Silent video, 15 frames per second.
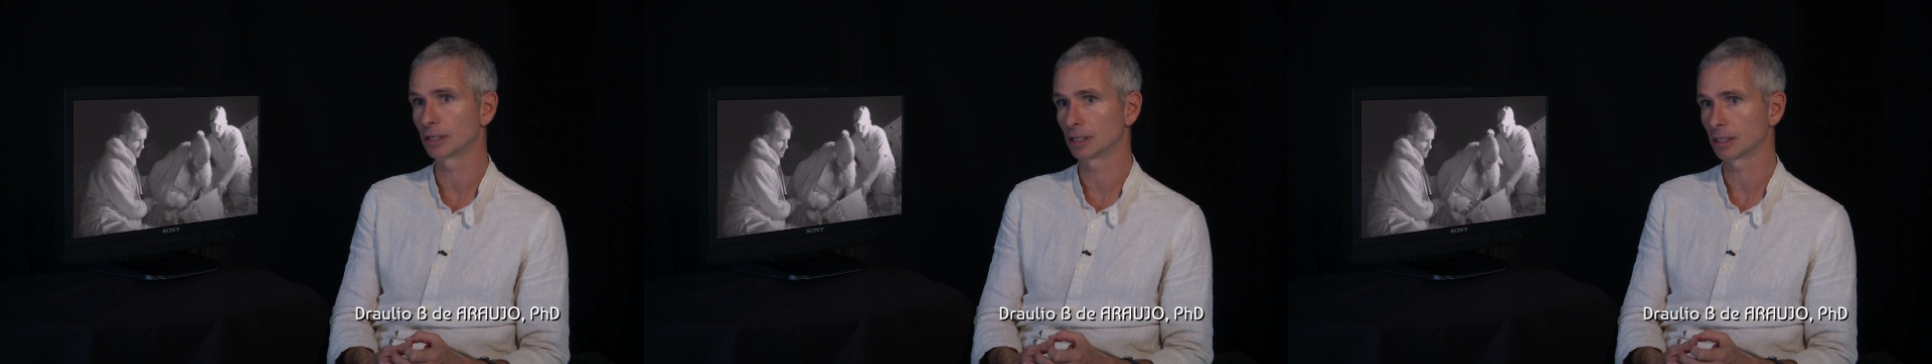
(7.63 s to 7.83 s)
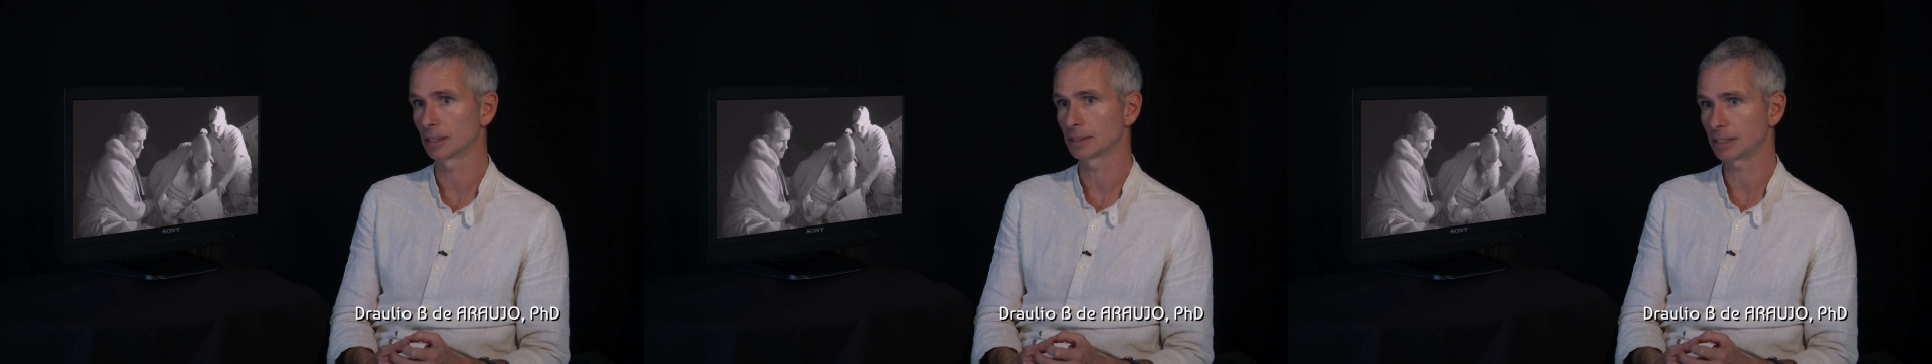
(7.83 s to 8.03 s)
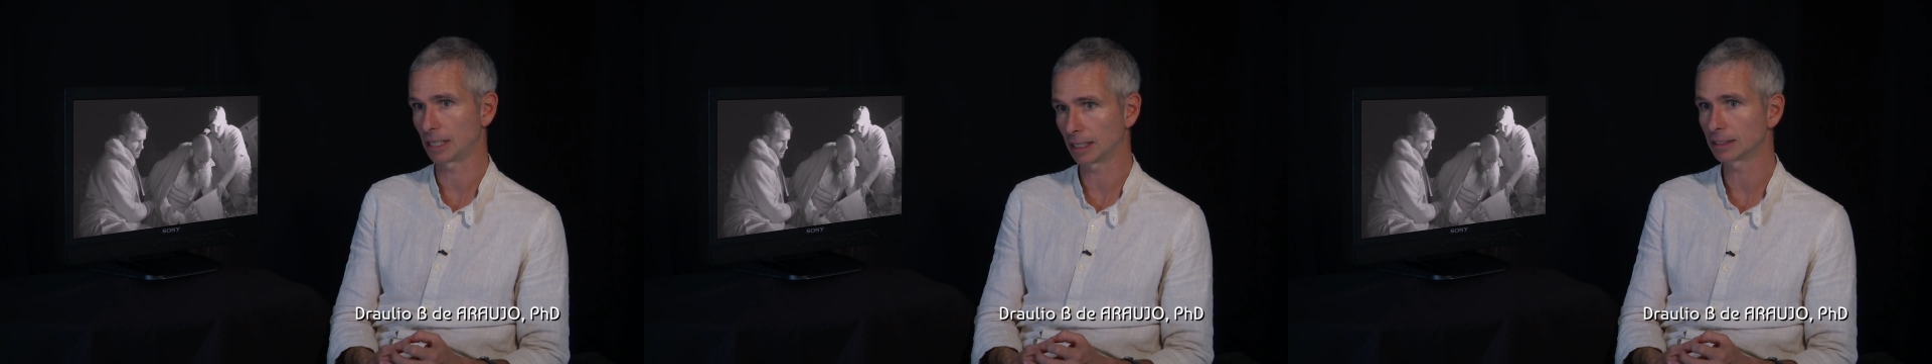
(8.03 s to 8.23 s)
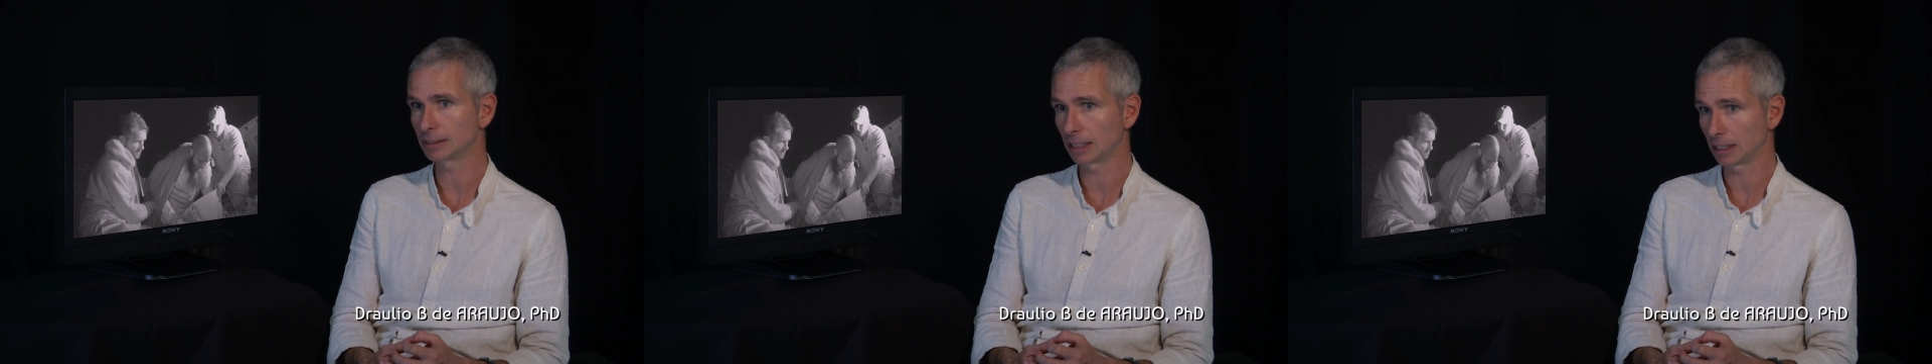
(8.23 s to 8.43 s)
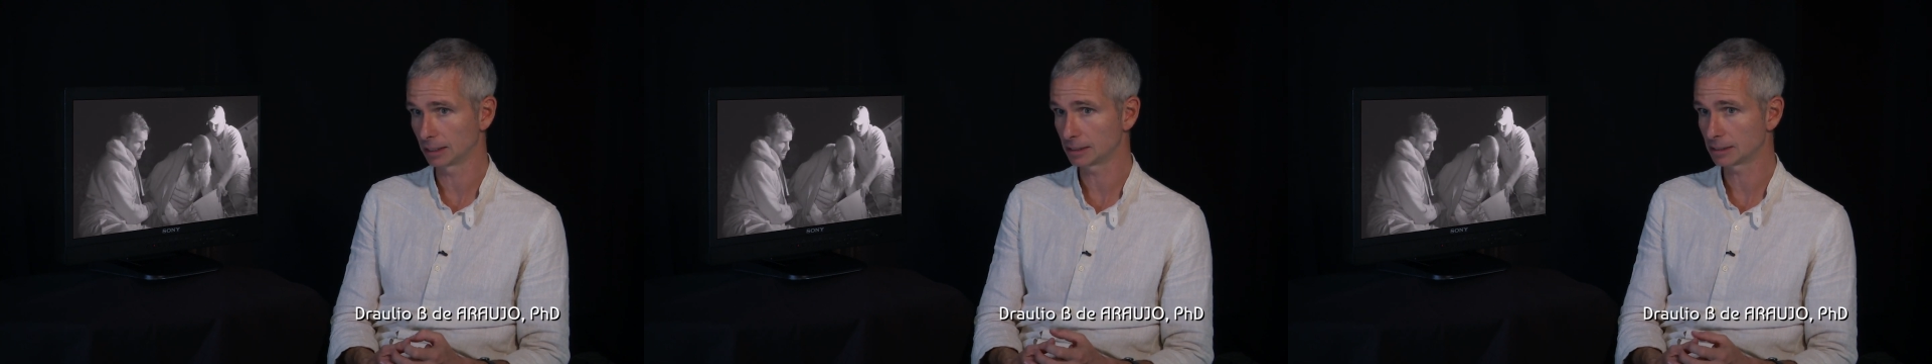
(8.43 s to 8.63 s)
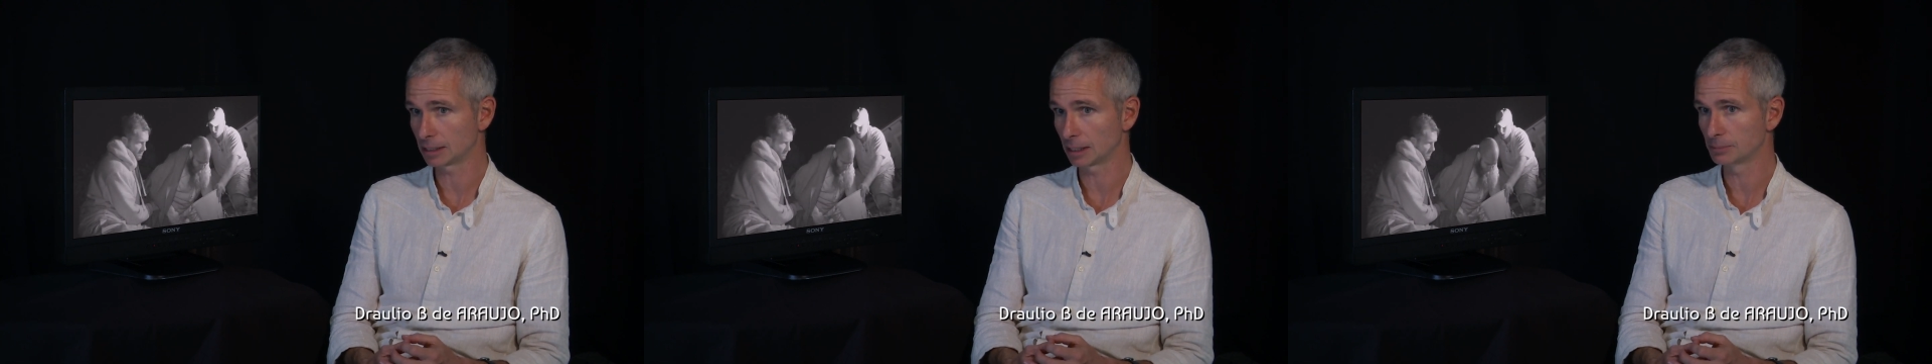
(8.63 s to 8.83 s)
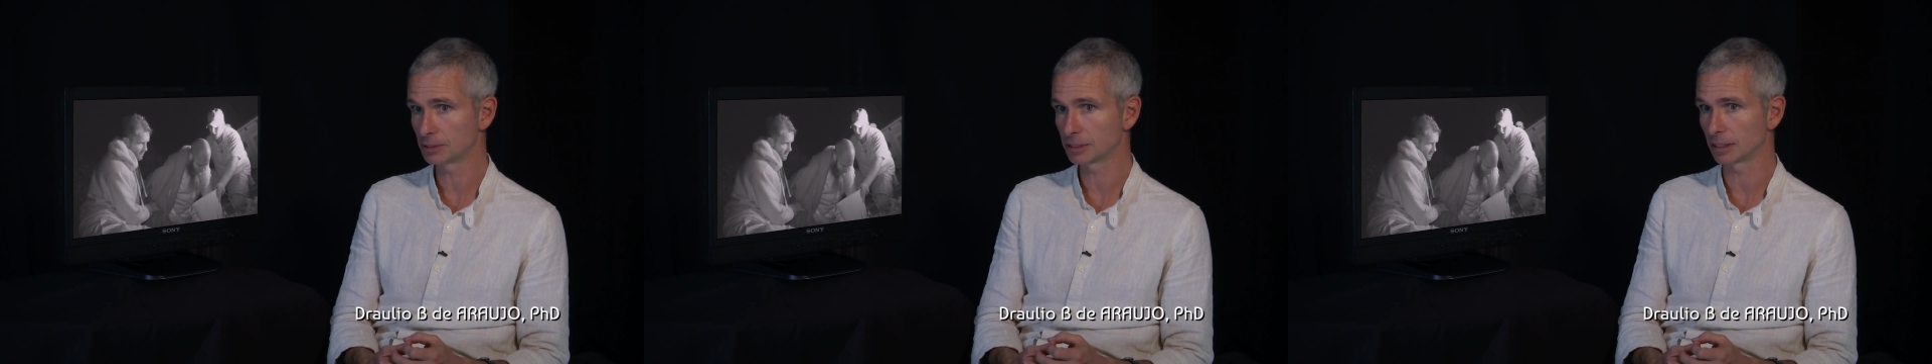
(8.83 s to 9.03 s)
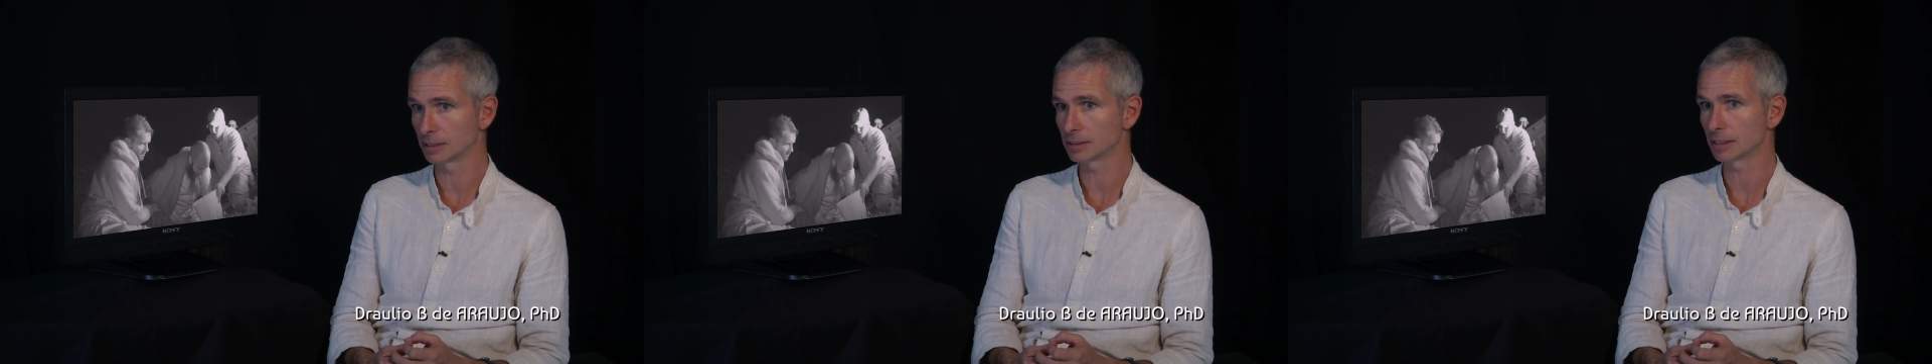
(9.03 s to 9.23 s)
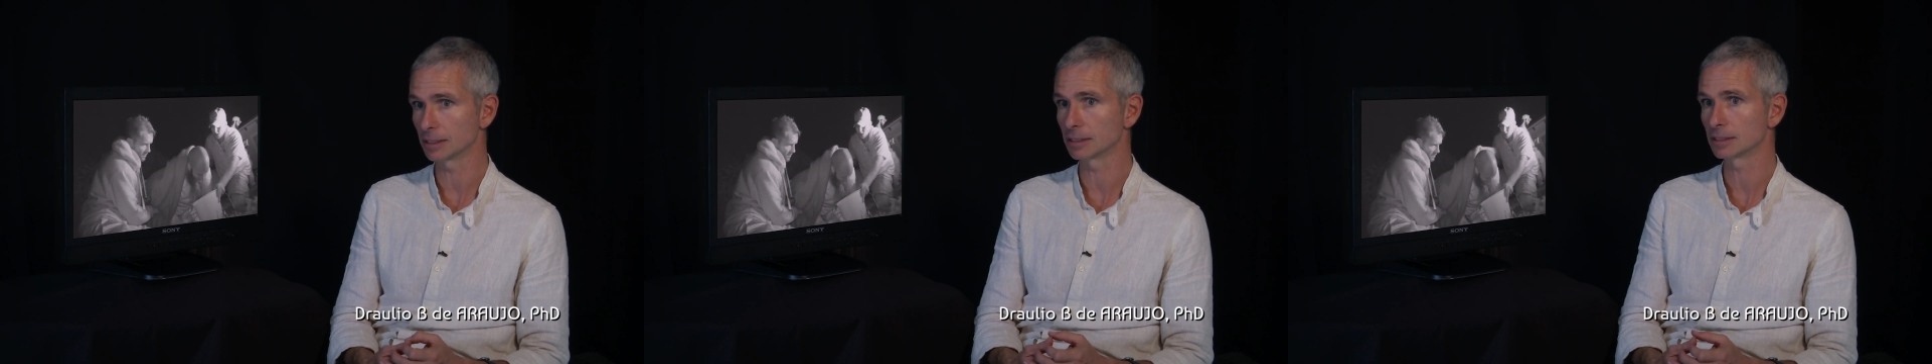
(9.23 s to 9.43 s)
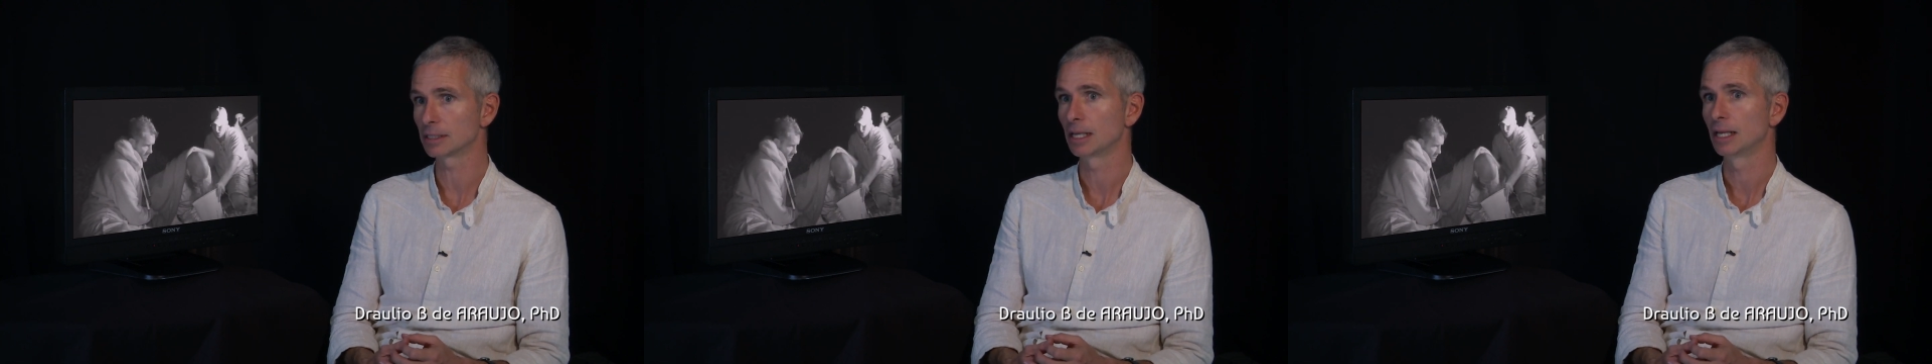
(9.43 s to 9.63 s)
psychedelic
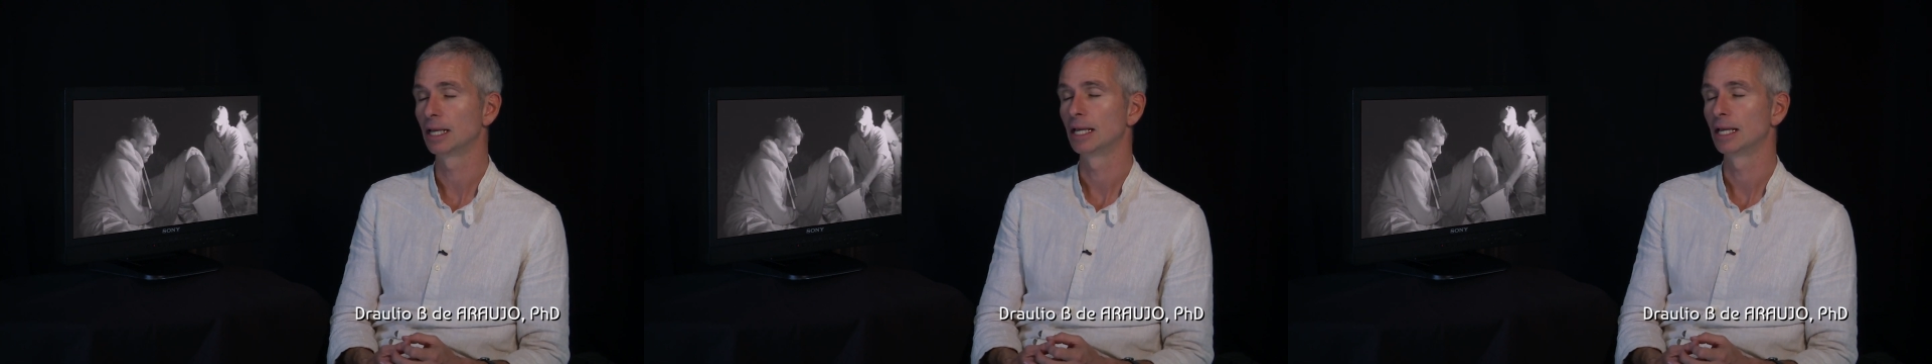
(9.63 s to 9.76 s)
substances